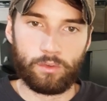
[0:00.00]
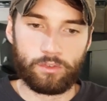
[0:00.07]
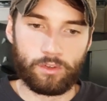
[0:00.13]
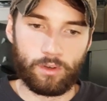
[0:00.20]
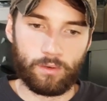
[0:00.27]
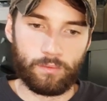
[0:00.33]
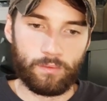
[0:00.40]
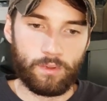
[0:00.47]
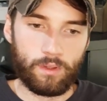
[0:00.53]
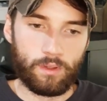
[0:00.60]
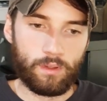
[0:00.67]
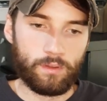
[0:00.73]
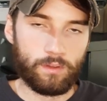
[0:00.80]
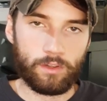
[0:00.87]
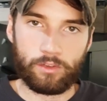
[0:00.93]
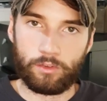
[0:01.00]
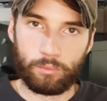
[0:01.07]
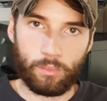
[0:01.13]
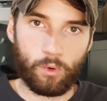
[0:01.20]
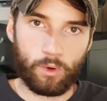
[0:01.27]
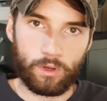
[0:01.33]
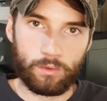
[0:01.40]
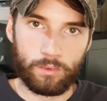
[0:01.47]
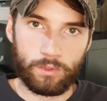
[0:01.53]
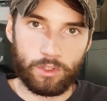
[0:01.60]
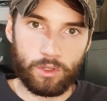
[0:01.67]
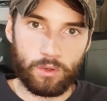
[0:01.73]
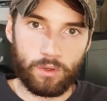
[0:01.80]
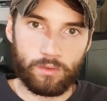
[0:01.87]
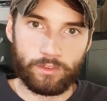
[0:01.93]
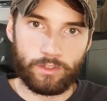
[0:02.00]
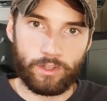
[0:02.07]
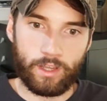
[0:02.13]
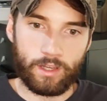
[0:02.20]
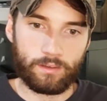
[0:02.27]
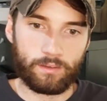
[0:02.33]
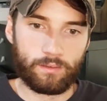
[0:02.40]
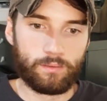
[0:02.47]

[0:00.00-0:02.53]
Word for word: So, this is Morgan with Do You Even Tech.